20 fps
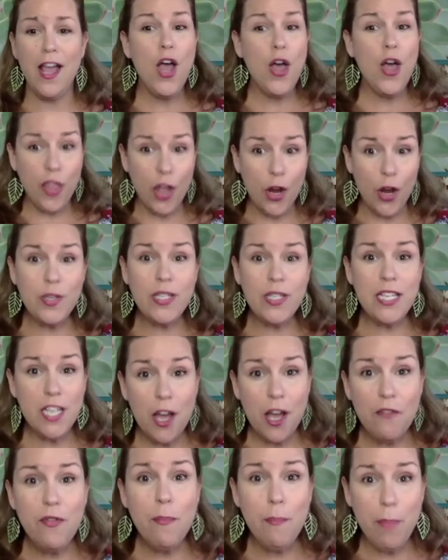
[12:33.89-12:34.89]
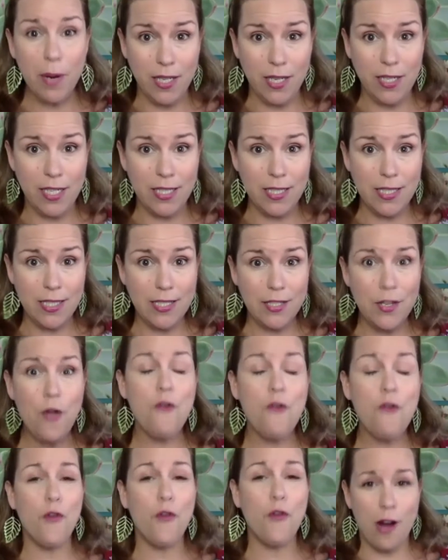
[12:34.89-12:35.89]
there is enough abundance
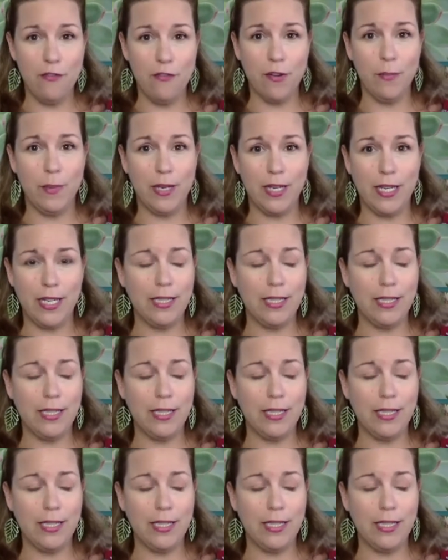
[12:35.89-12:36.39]
for everybody.